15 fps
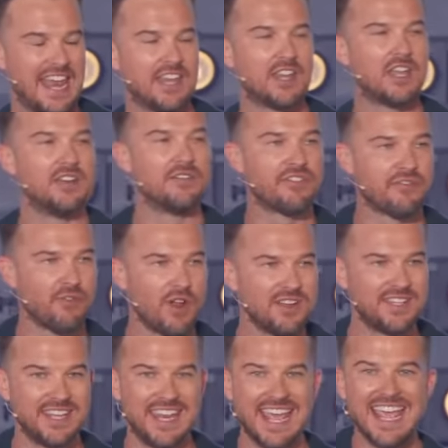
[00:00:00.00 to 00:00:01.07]
and
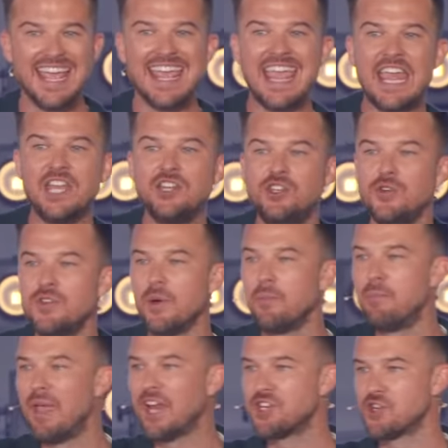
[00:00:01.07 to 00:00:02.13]
confront it into the
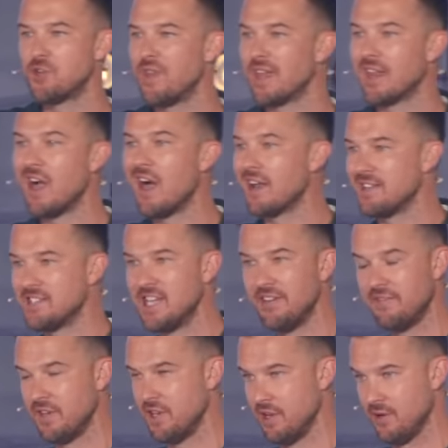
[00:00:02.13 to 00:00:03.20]
picture that God has
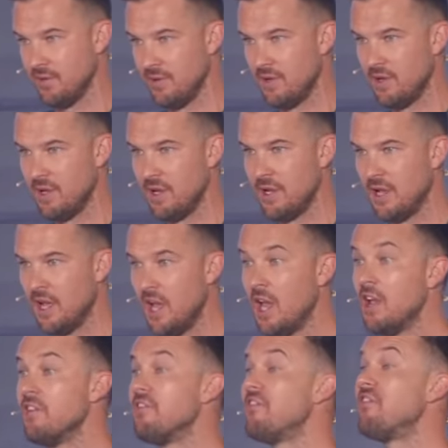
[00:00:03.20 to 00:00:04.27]
given you.
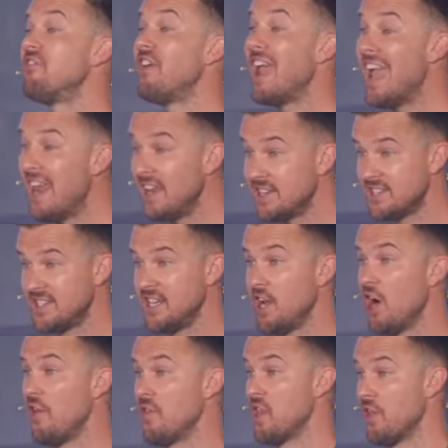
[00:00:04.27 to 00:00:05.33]
Fantasy,
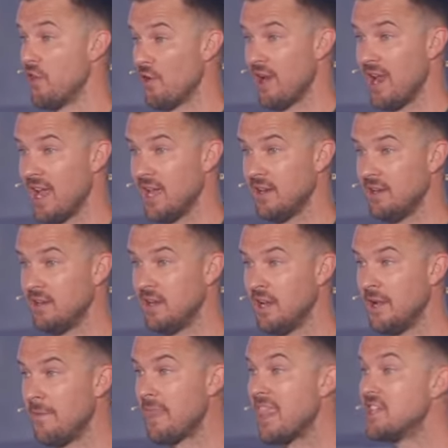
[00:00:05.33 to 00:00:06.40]
on the other hand,
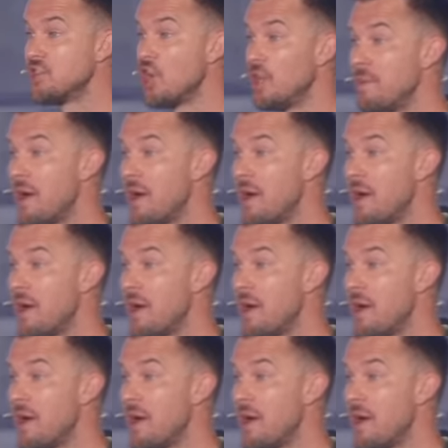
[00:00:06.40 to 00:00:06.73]
is all